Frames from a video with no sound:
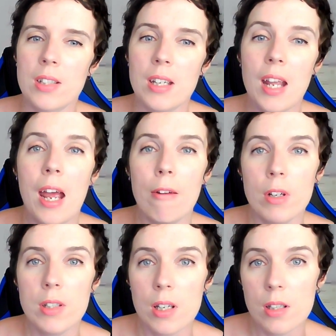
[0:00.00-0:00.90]

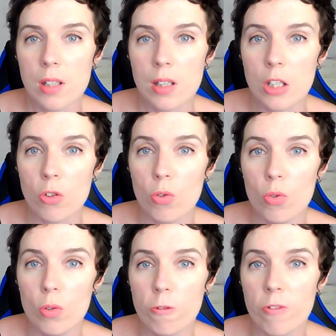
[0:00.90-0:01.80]
inherited in
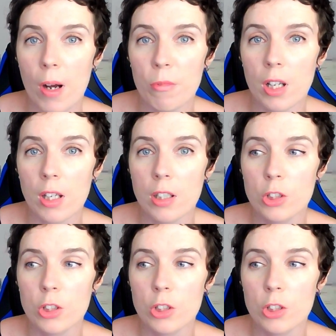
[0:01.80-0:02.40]
your family.